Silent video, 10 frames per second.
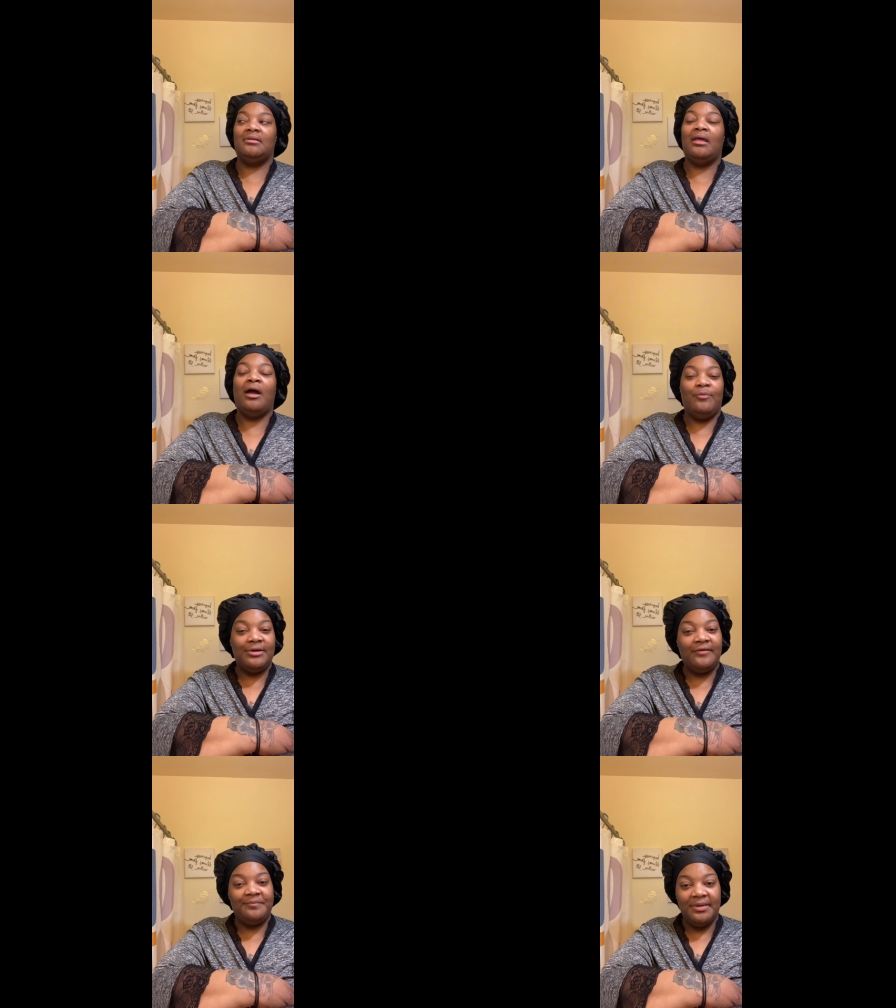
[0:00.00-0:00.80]
I would
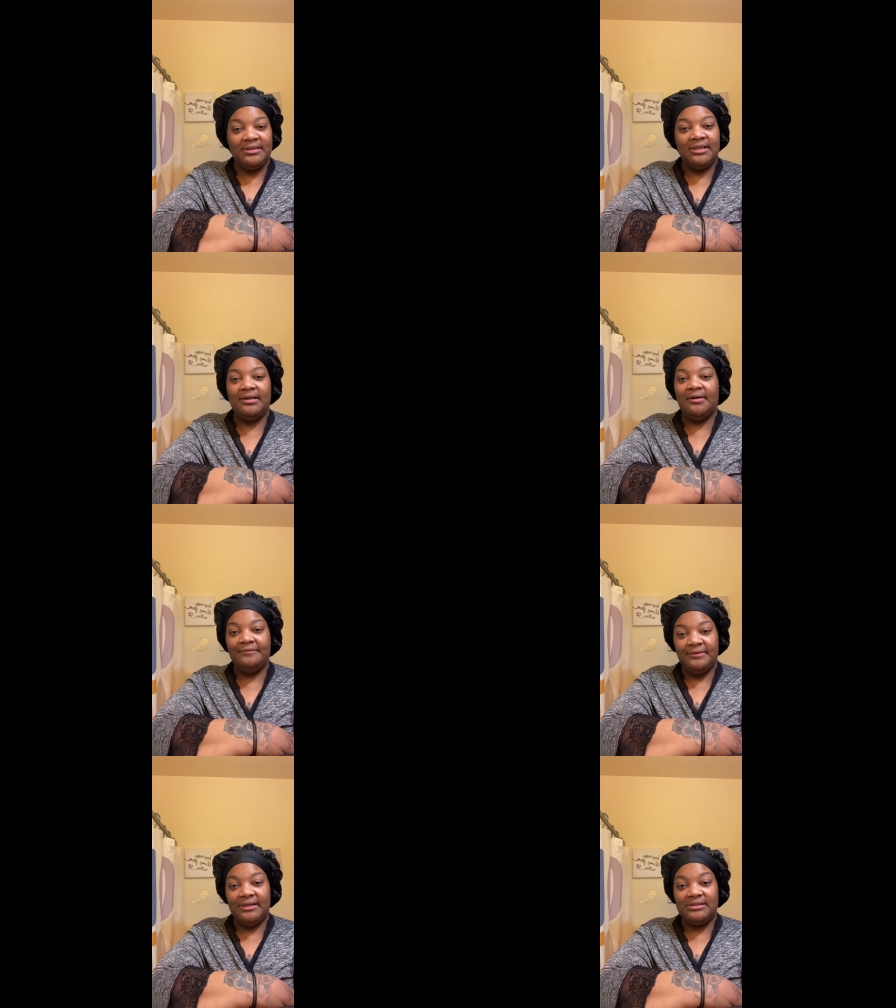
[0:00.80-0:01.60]
have picked that up
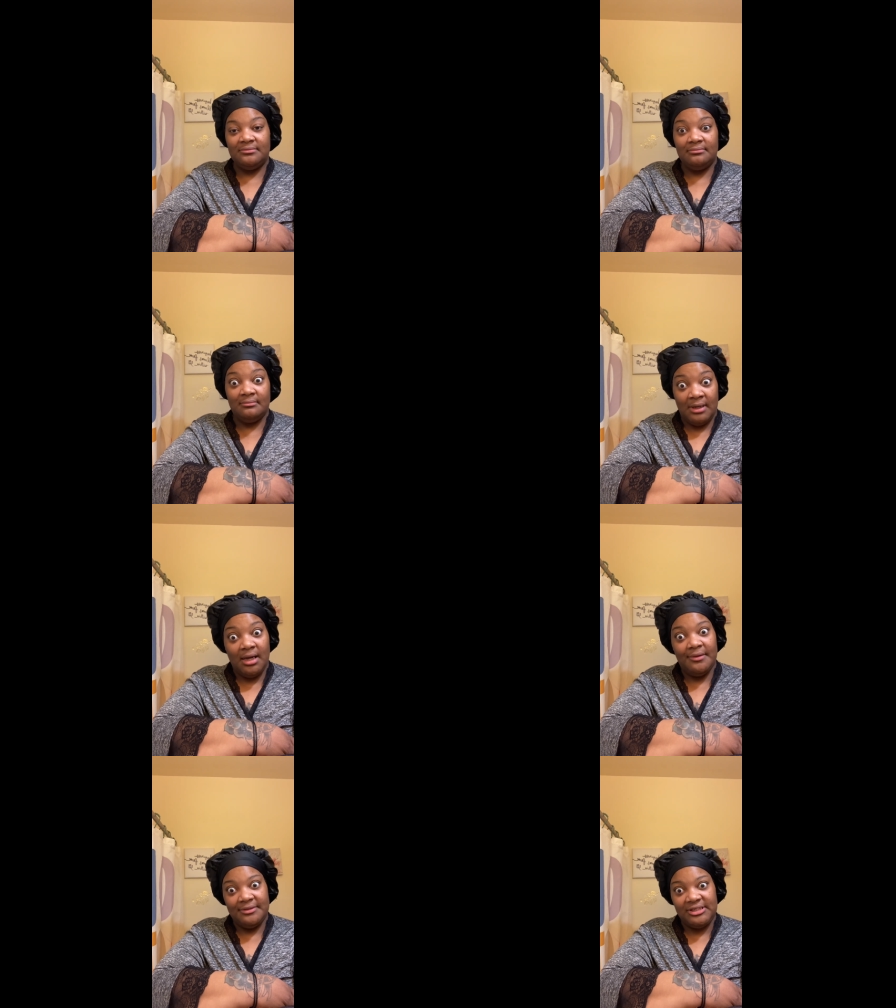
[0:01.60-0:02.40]
for that my
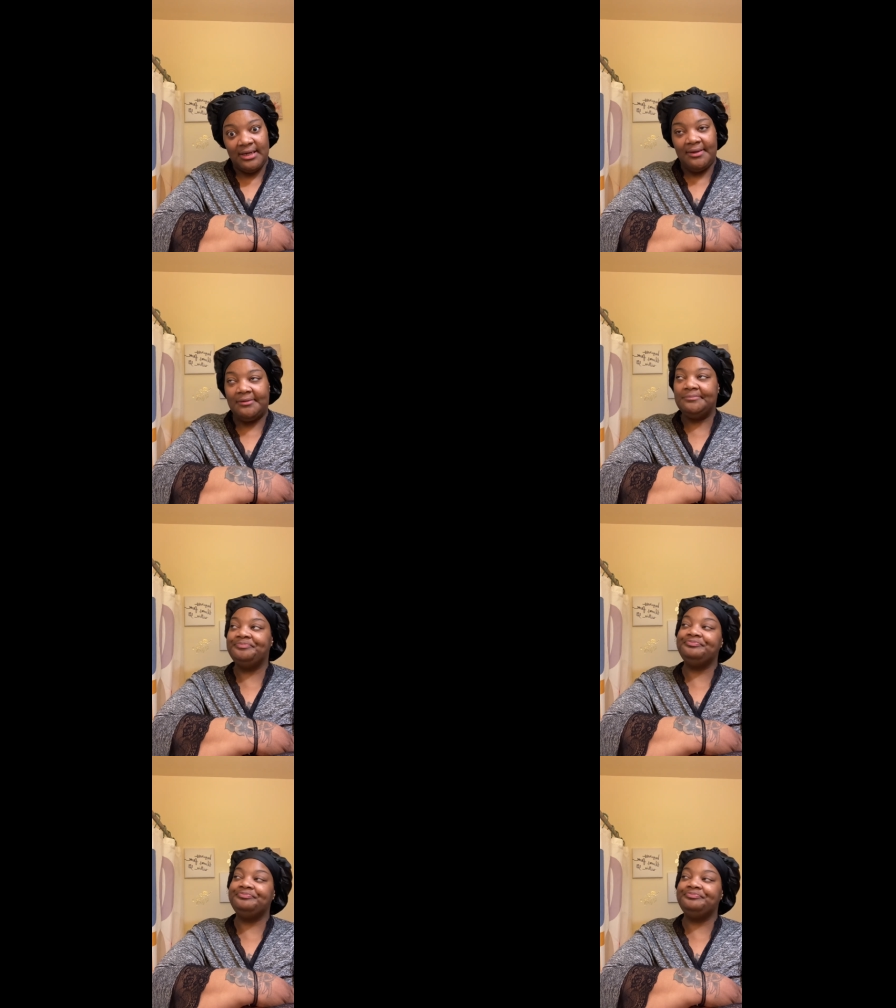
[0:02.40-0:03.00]
other child.